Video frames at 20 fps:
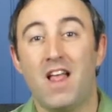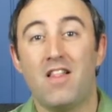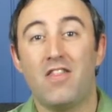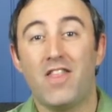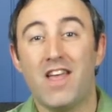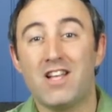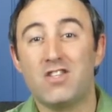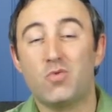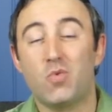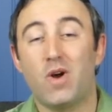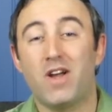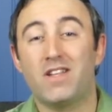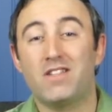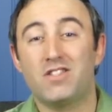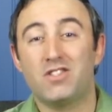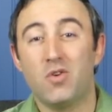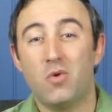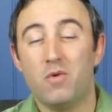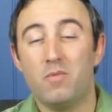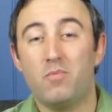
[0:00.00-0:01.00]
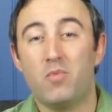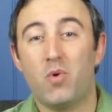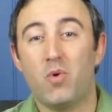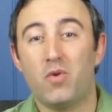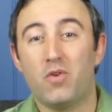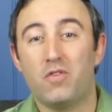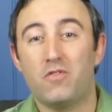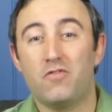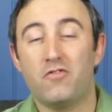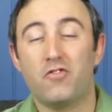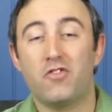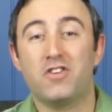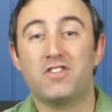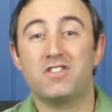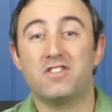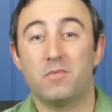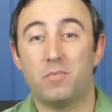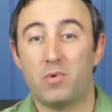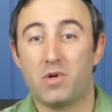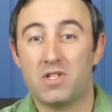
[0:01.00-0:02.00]
That's why it's so important for us
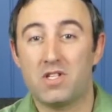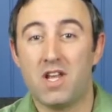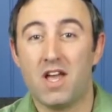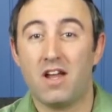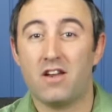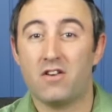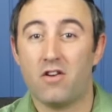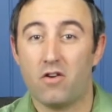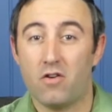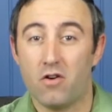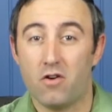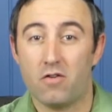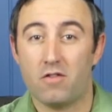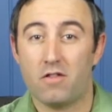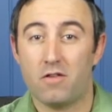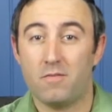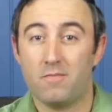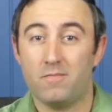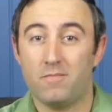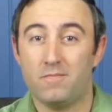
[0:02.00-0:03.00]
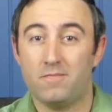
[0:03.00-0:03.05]
to protect our Earth.